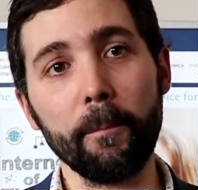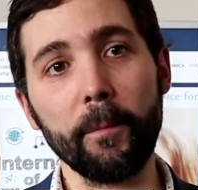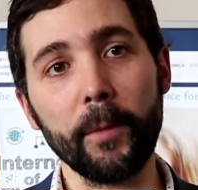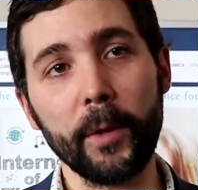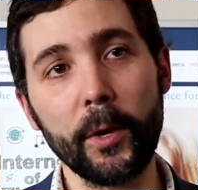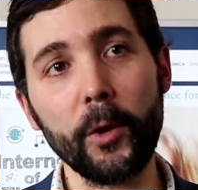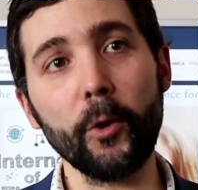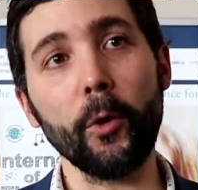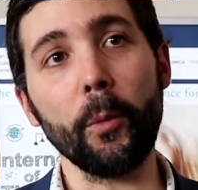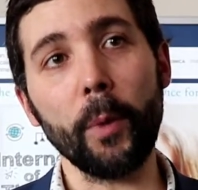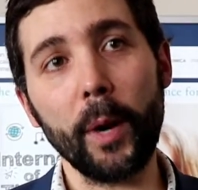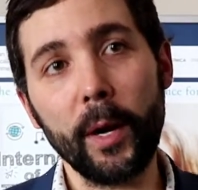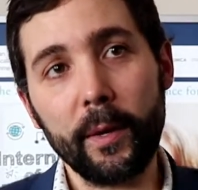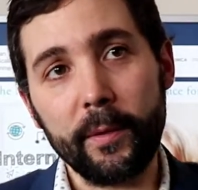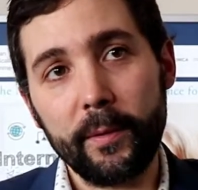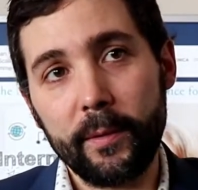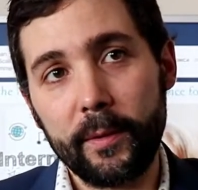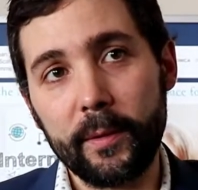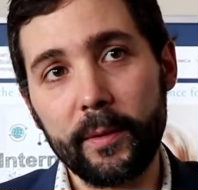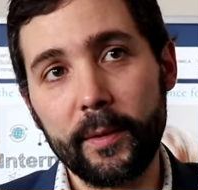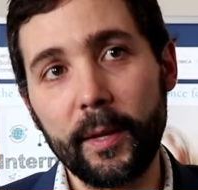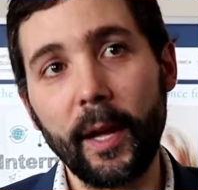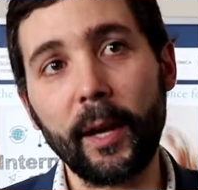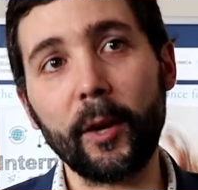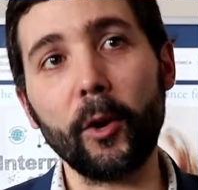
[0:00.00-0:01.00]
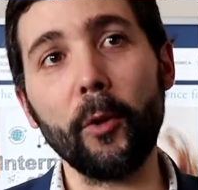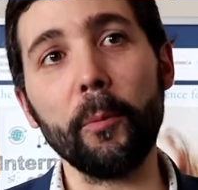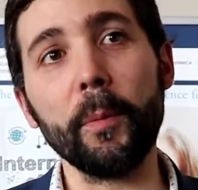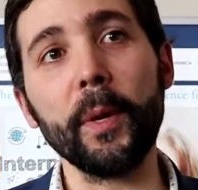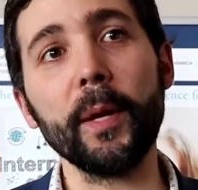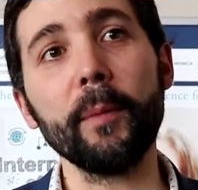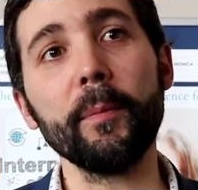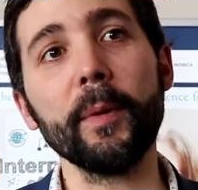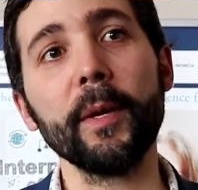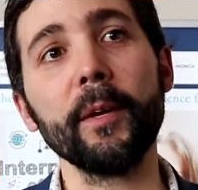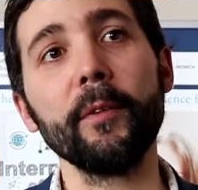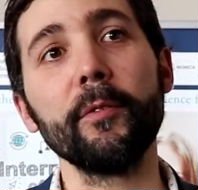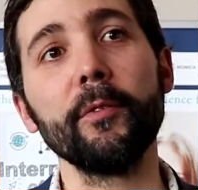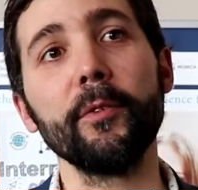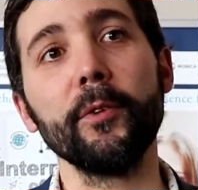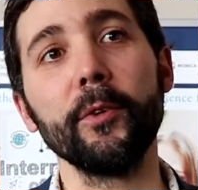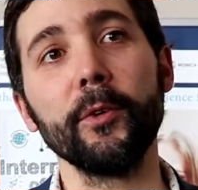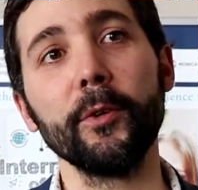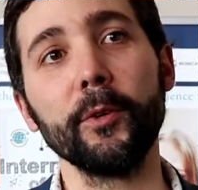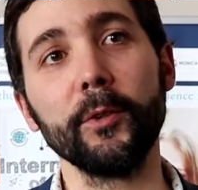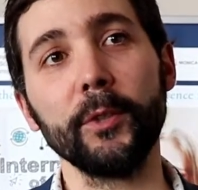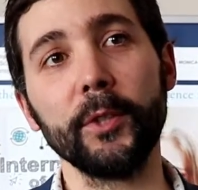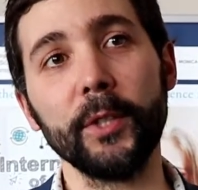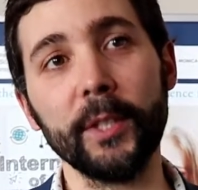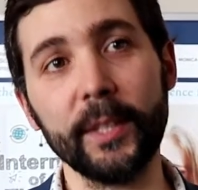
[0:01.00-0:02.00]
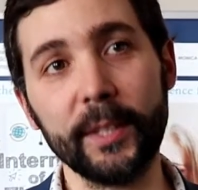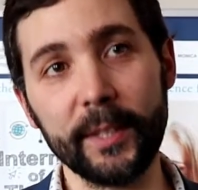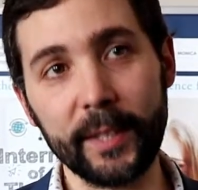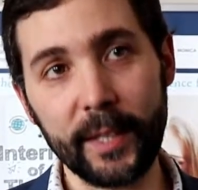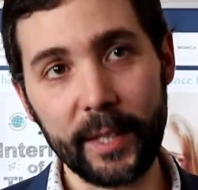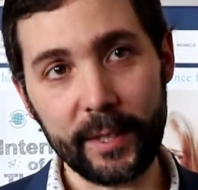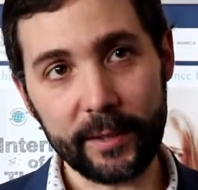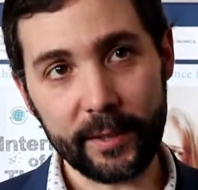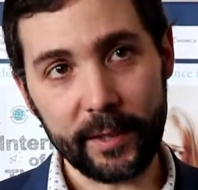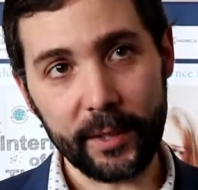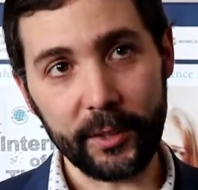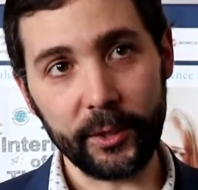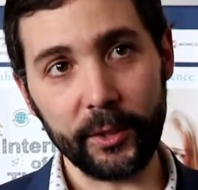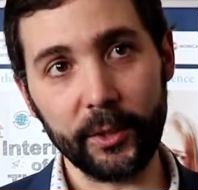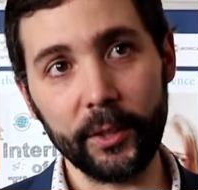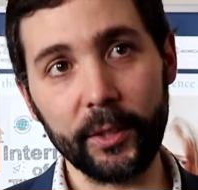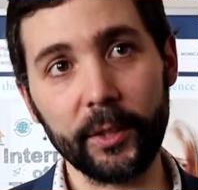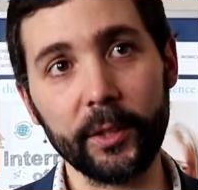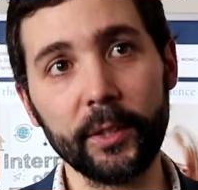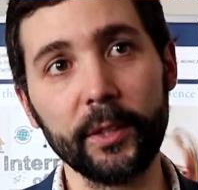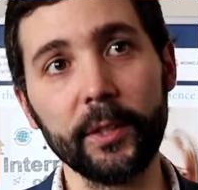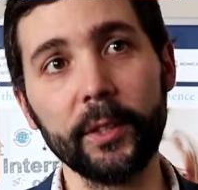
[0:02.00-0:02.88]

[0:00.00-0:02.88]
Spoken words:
Europe has that commitment for digitalizing